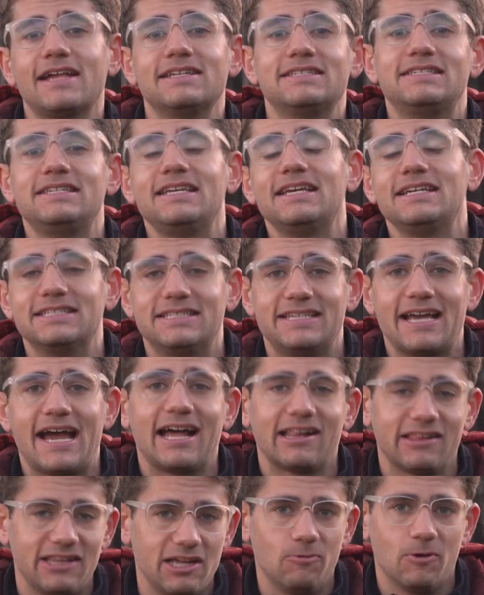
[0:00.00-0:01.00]
and see
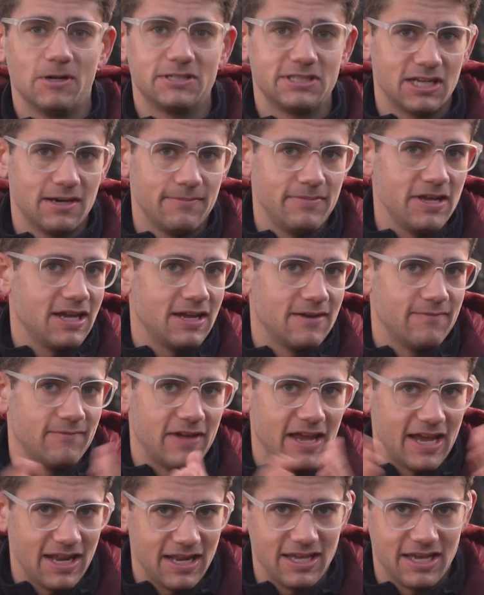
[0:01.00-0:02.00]
exactly what's going to be
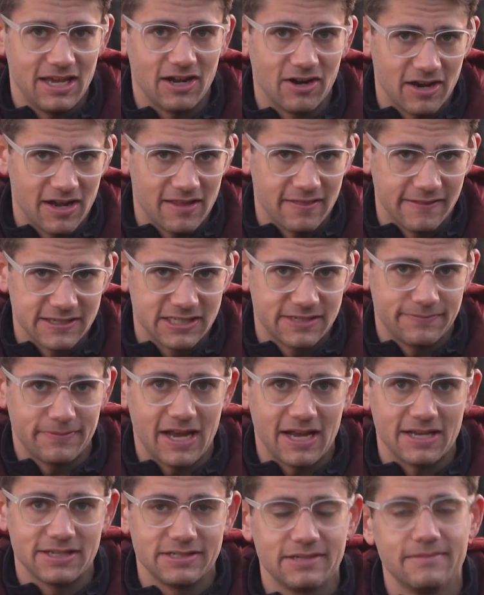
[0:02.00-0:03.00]
conveyed here in the
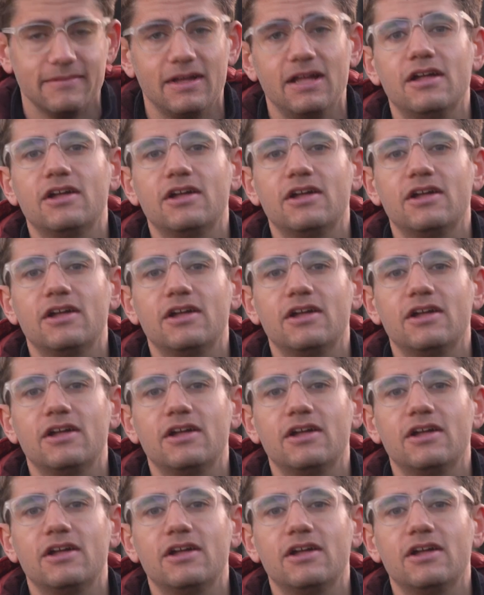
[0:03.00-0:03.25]
space.